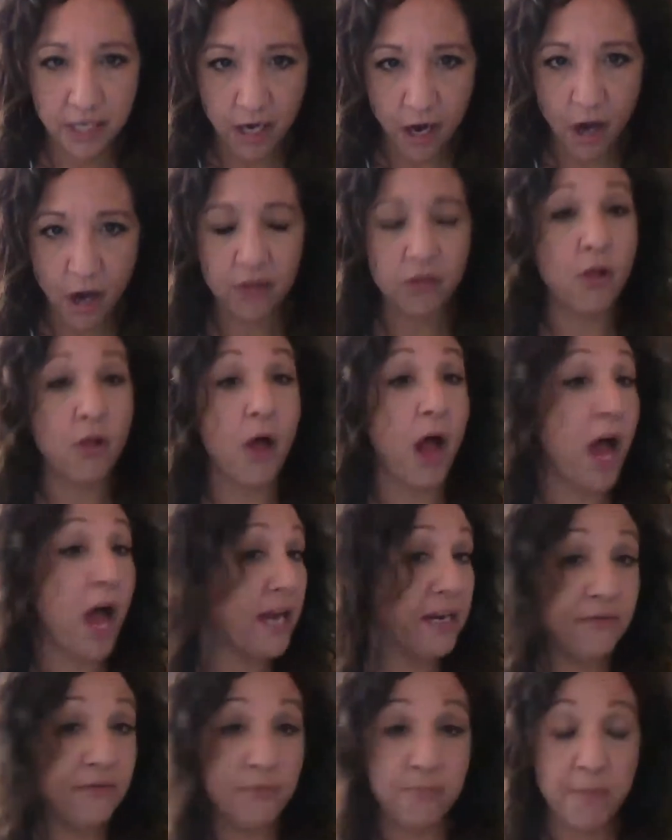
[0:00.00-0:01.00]
a
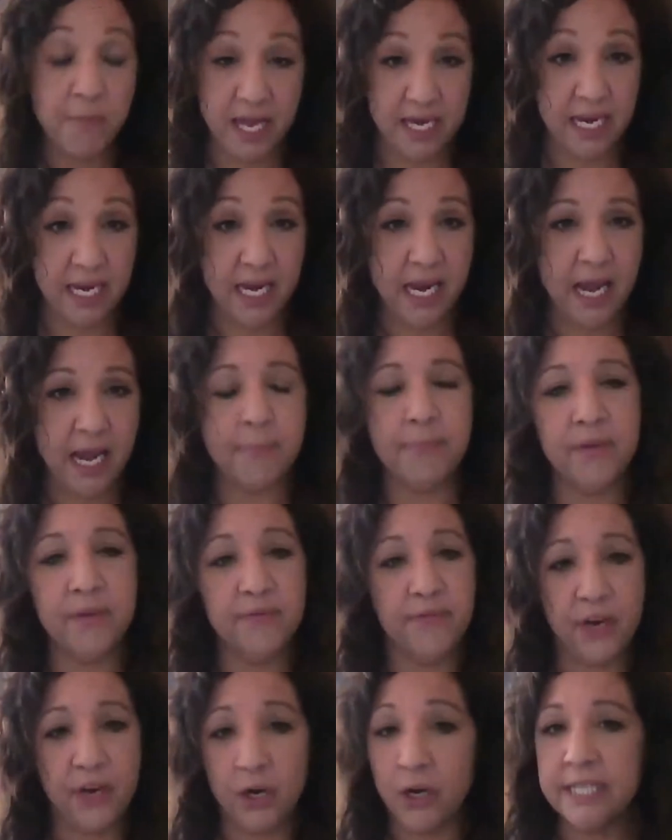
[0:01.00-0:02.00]
lot of money and
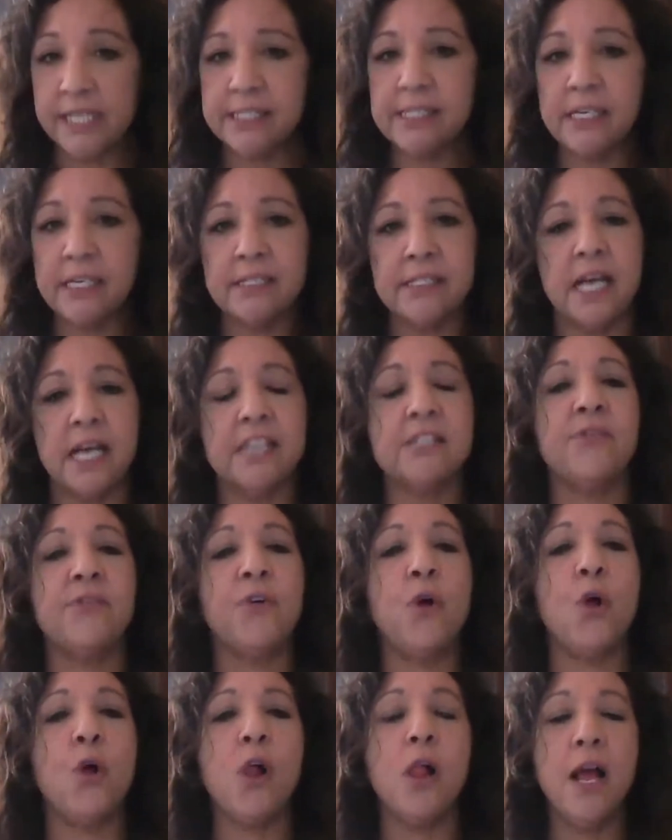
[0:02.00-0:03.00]
be very
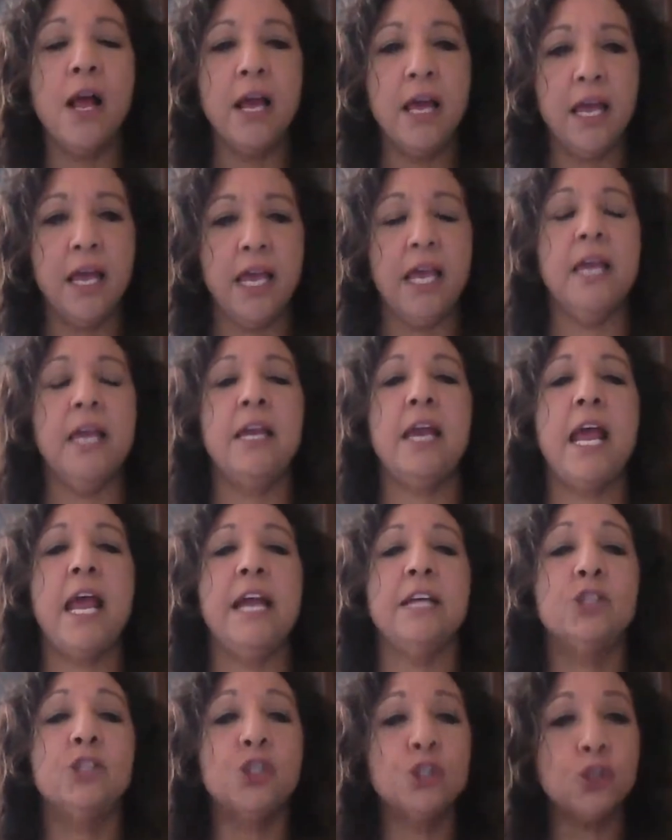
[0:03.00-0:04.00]
successful in
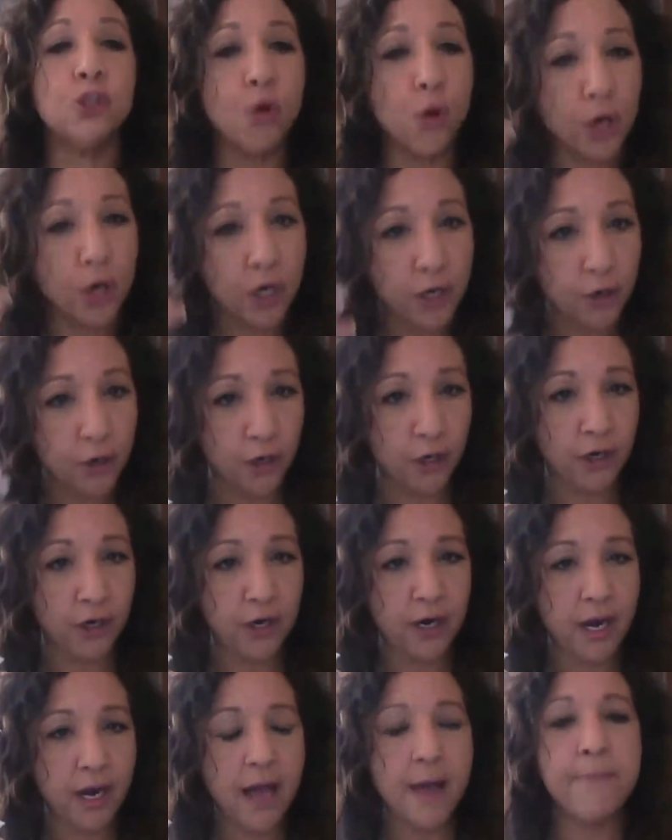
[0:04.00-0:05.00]
a
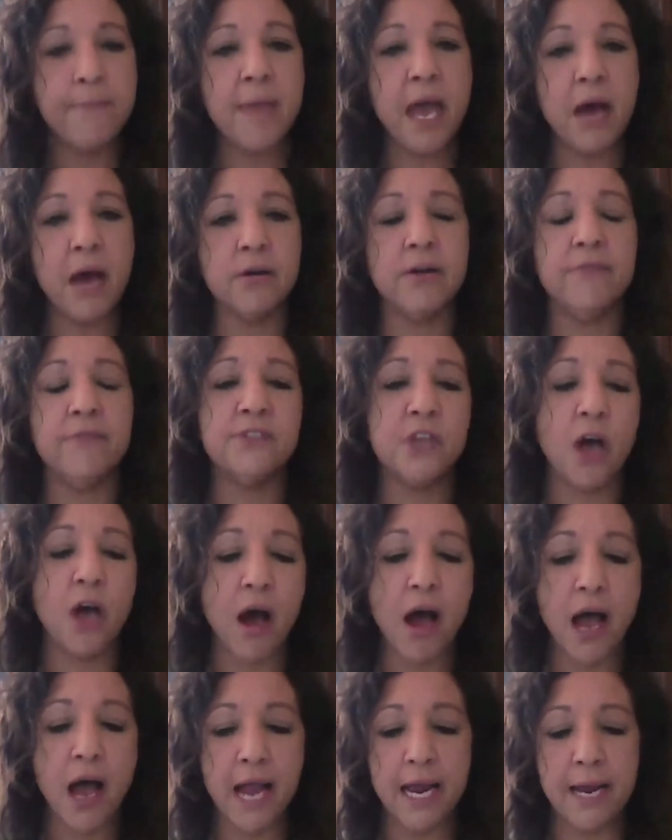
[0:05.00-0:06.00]
shorter amount of
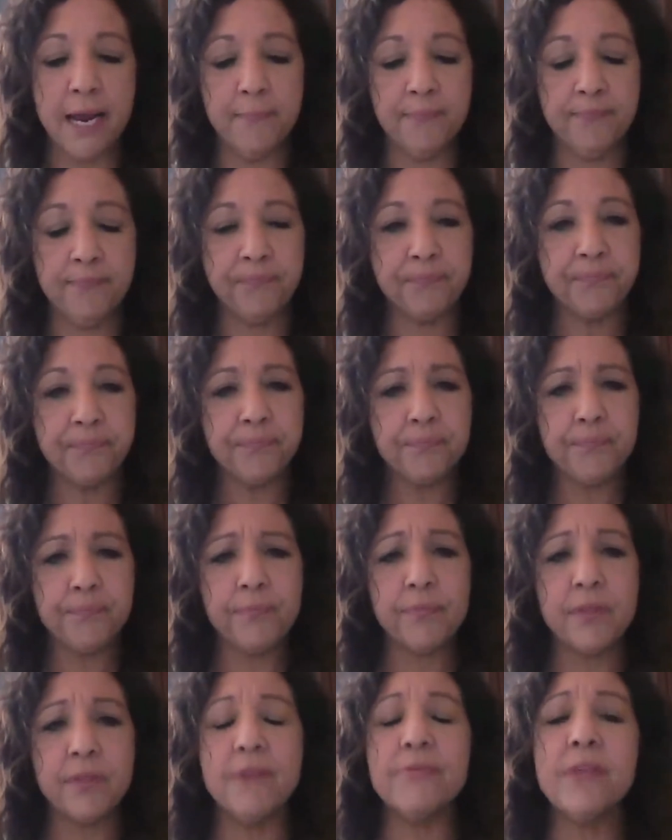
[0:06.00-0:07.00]
time
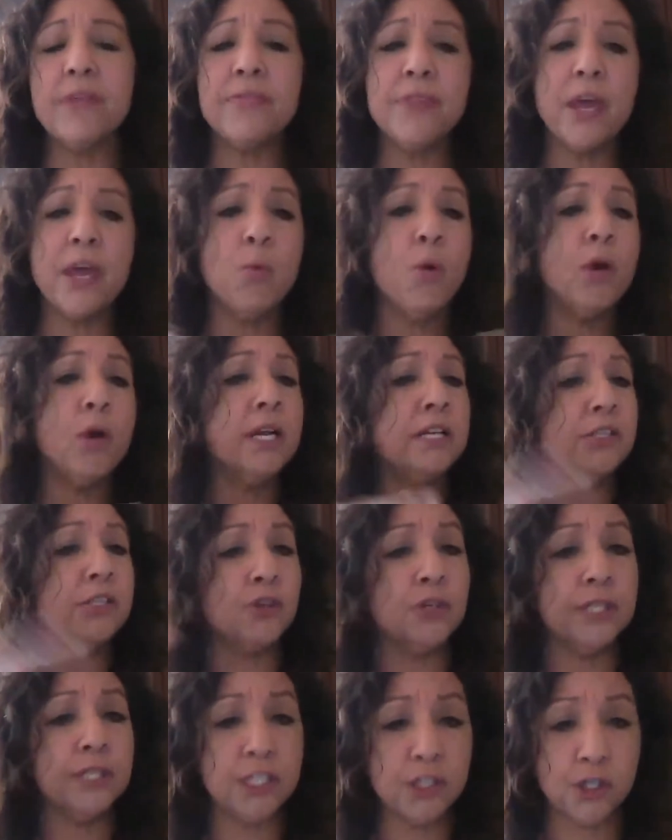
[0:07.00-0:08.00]
that they would in
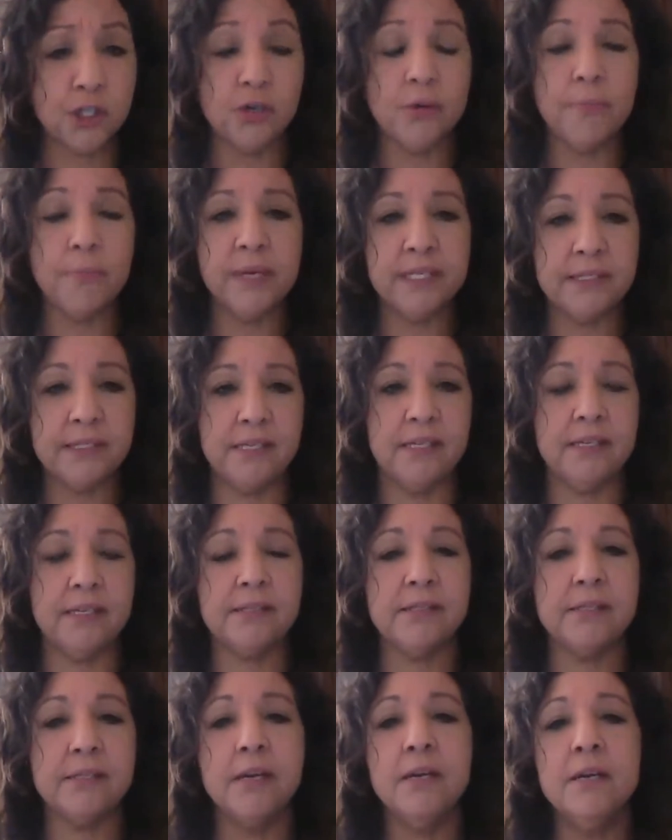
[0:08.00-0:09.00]
traditional
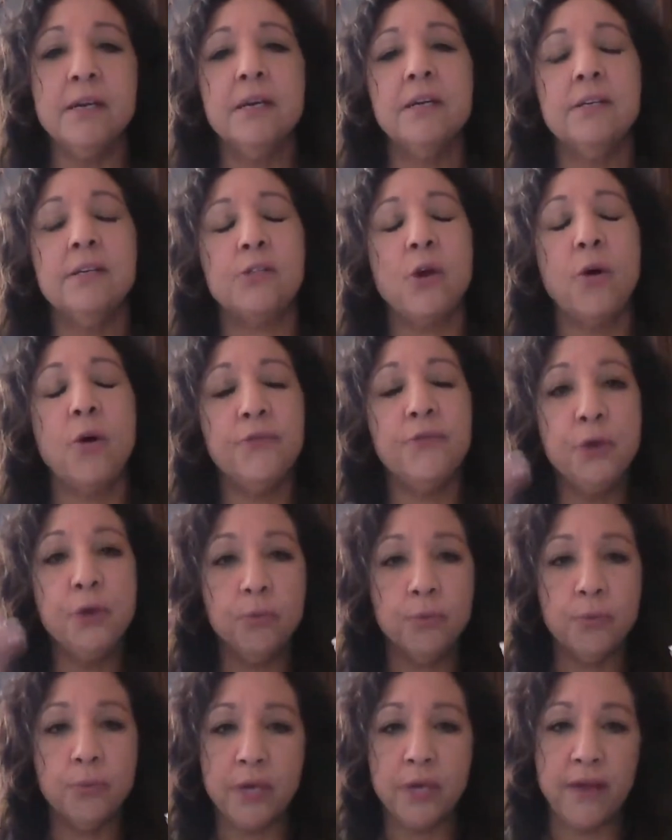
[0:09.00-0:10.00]
business. So
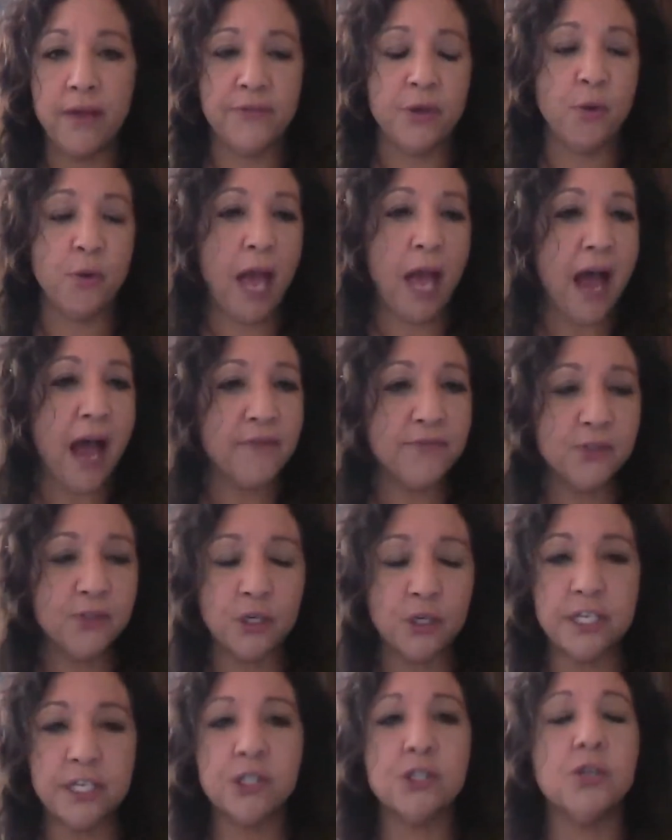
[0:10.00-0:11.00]
if you have
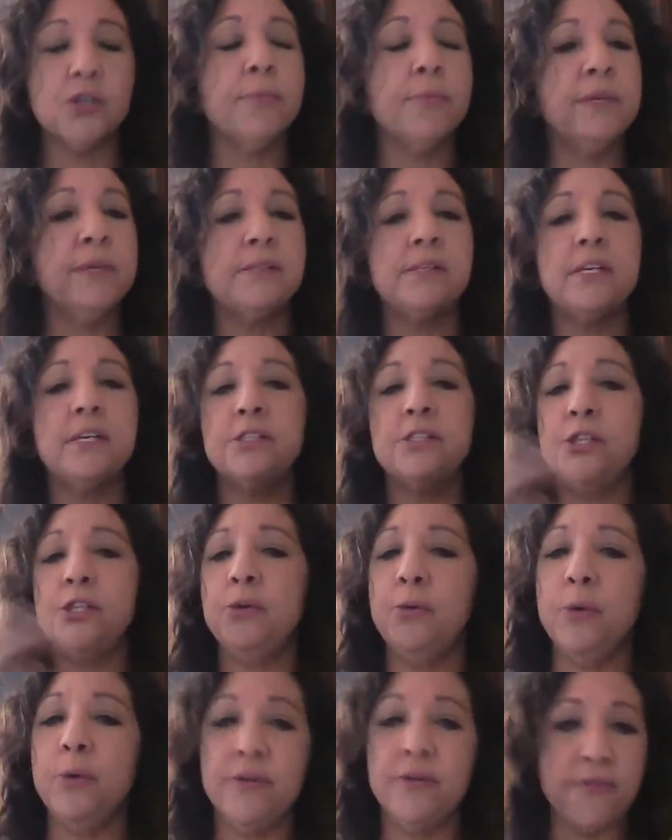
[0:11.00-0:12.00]
traditional business,
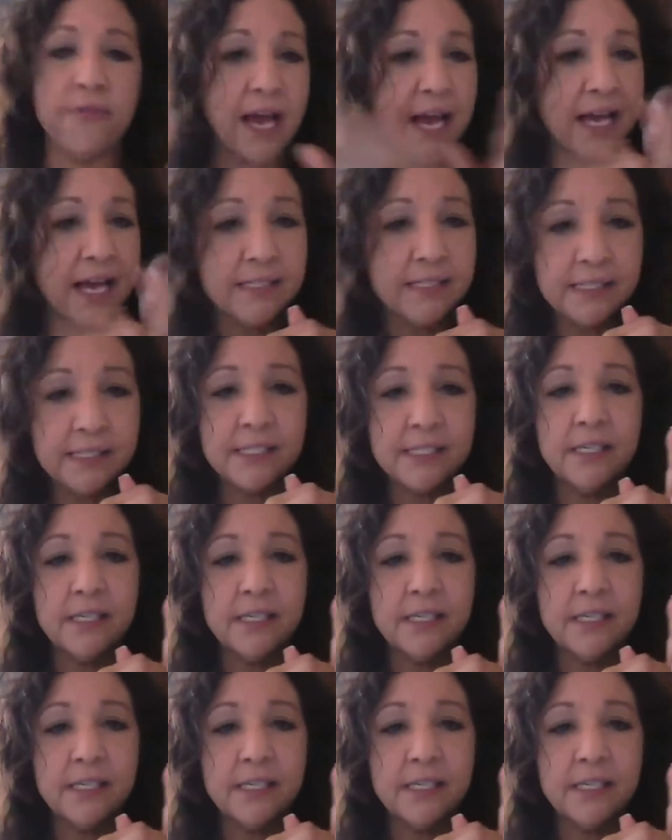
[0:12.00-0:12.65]
you invest,